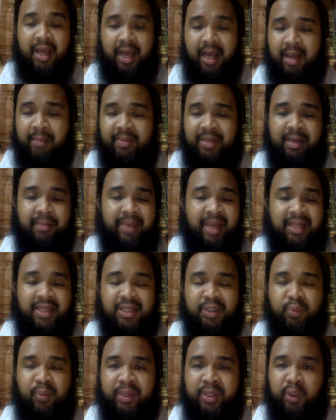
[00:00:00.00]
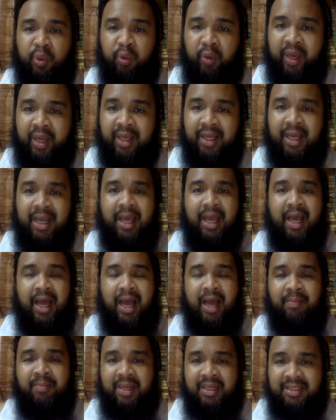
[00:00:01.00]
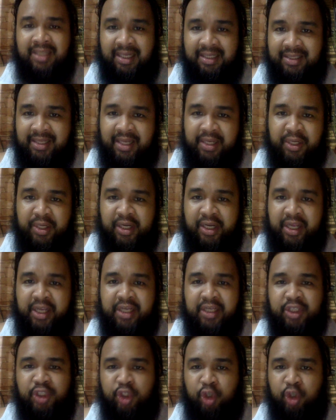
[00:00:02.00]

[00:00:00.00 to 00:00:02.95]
I'm gonna make this one quick. As I said earlier,